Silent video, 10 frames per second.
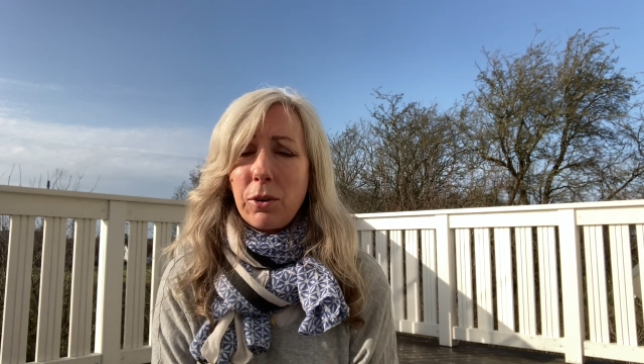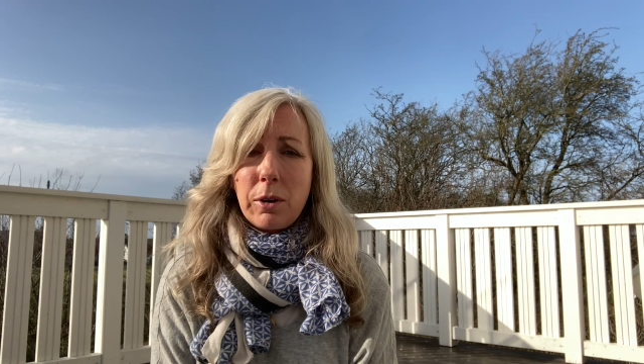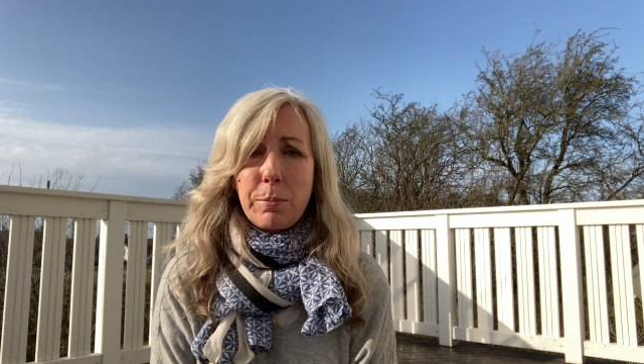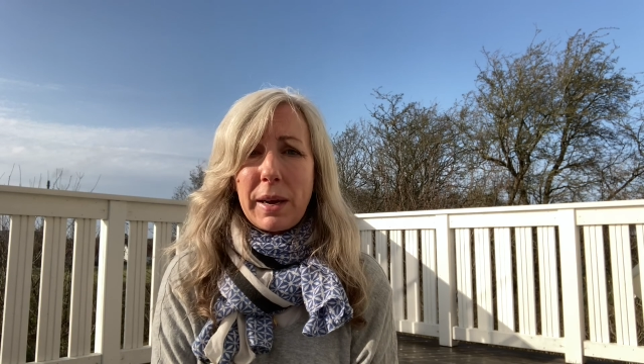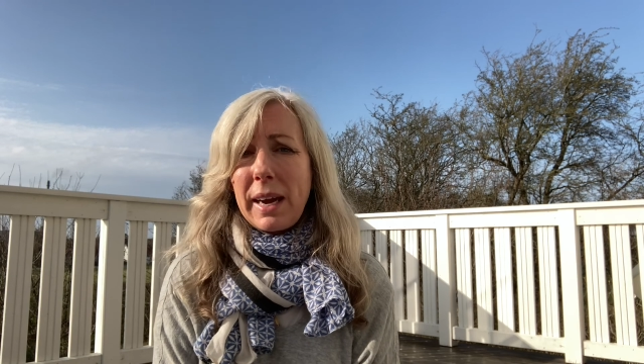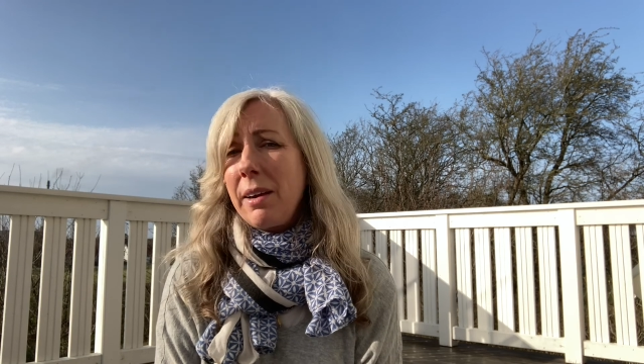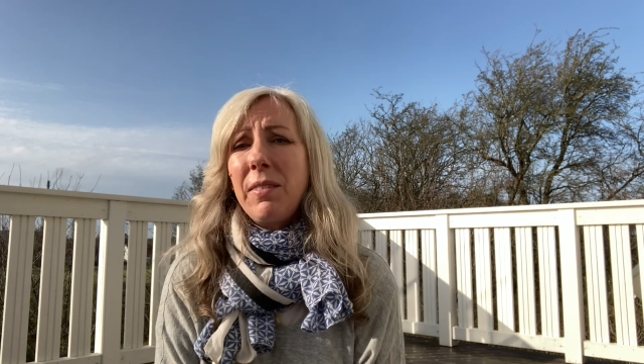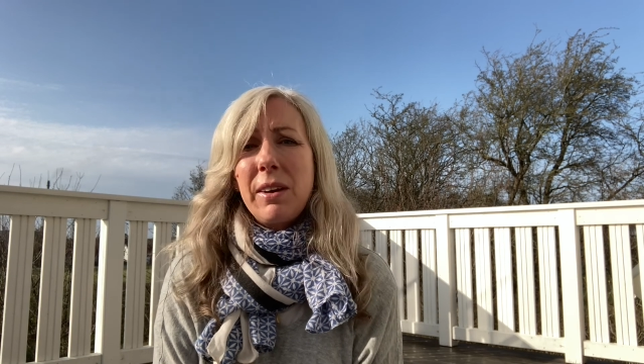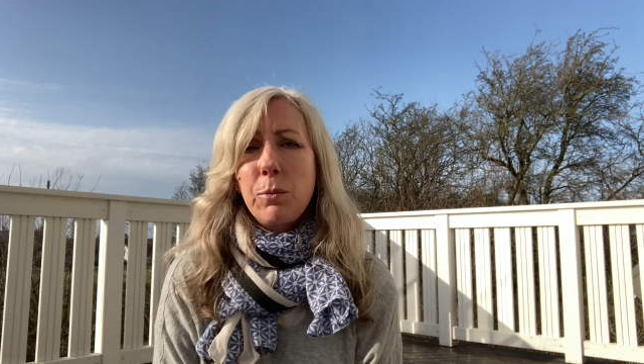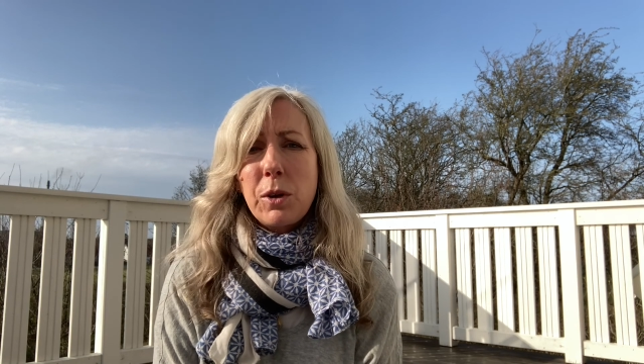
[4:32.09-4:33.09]
or
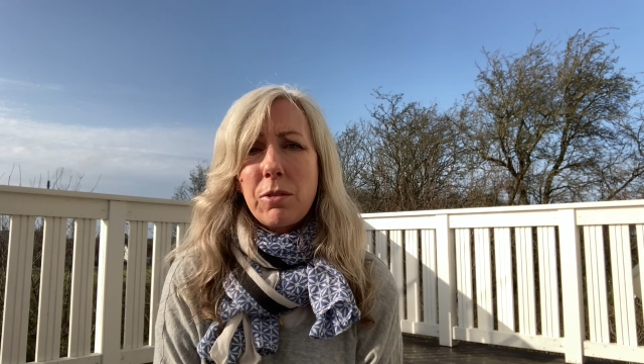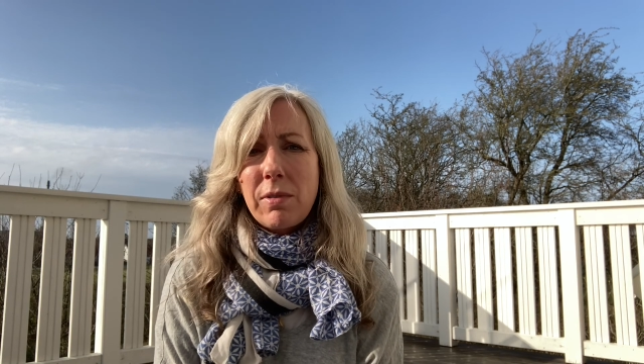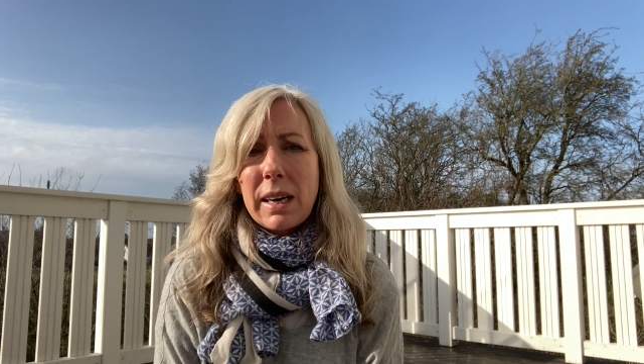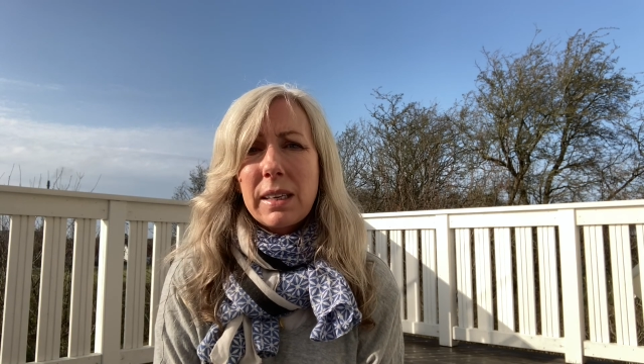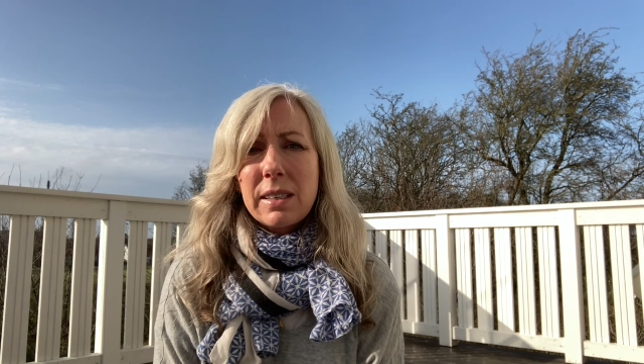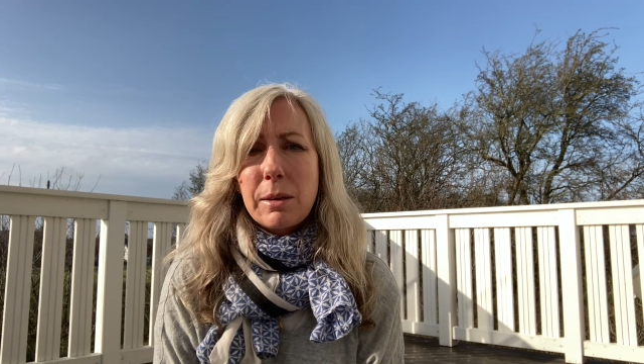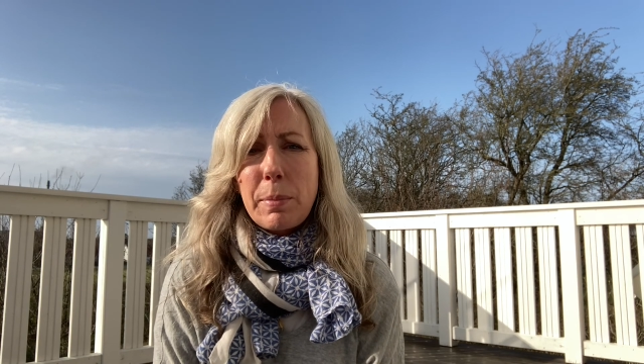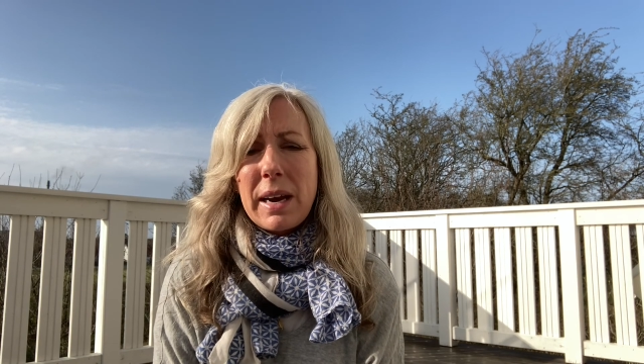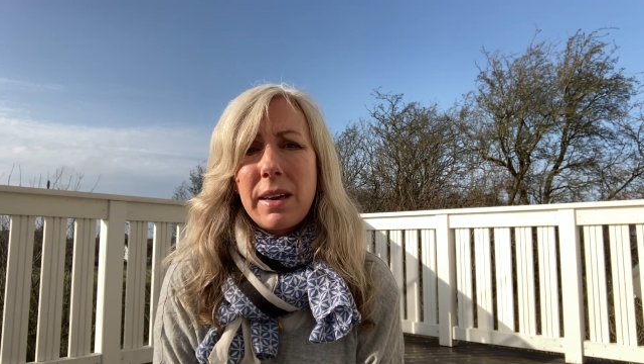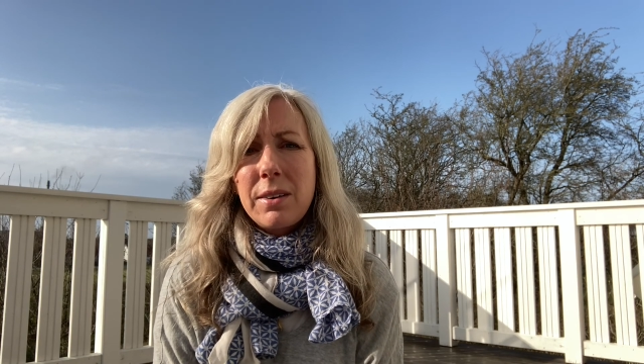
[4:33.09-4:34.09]
behaving with reckless
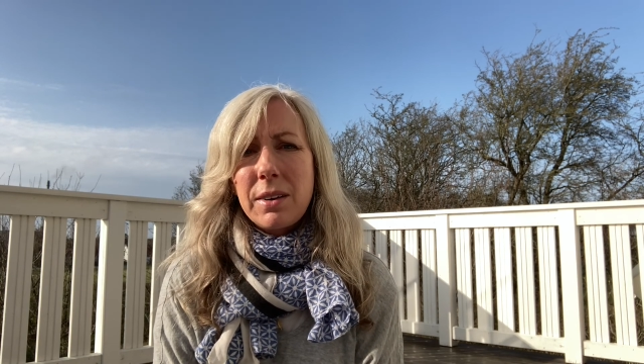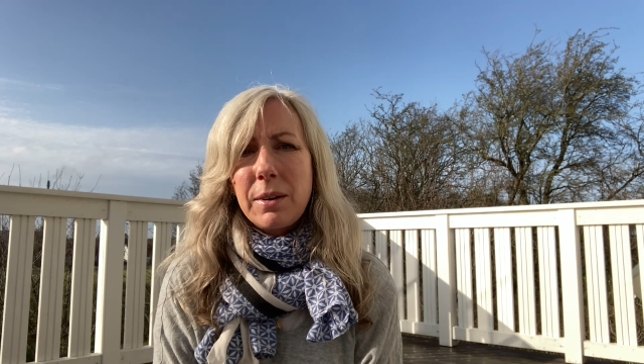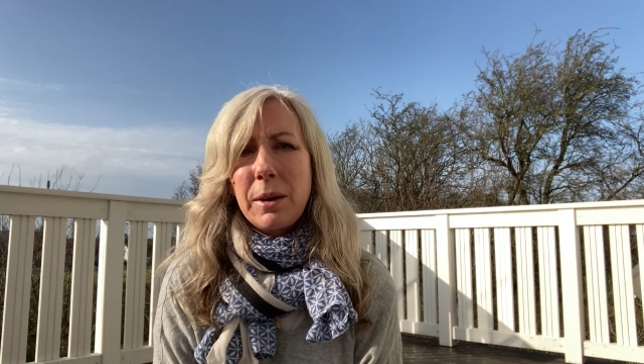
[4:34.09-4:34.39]
abandon.